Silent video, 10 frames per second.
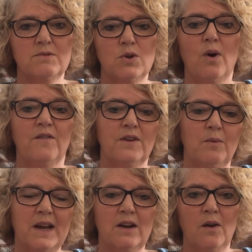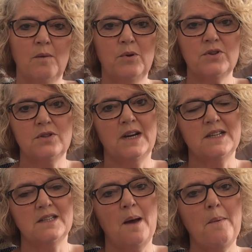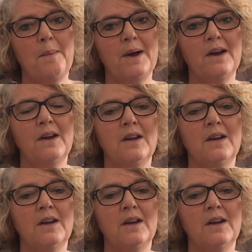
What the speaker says: So off he went on the bus to Addis Ababa,